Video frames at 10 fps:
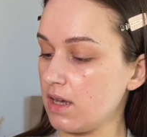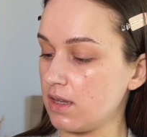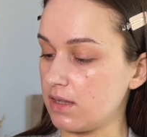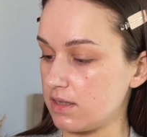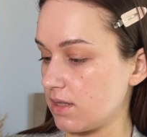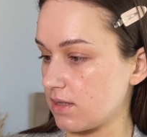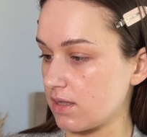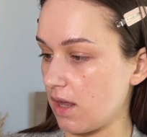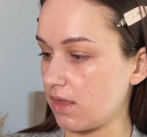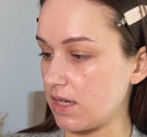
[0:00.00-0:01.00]
This is
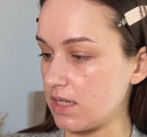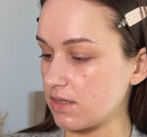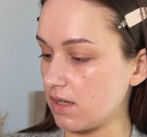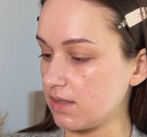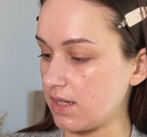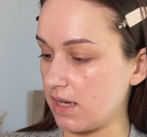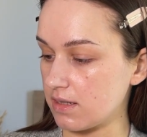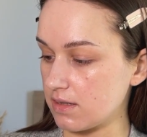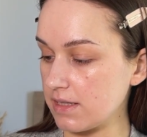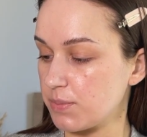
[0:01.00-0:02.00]
the
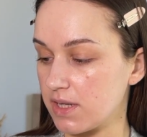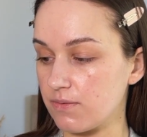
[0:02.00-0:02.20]
Sundance SPF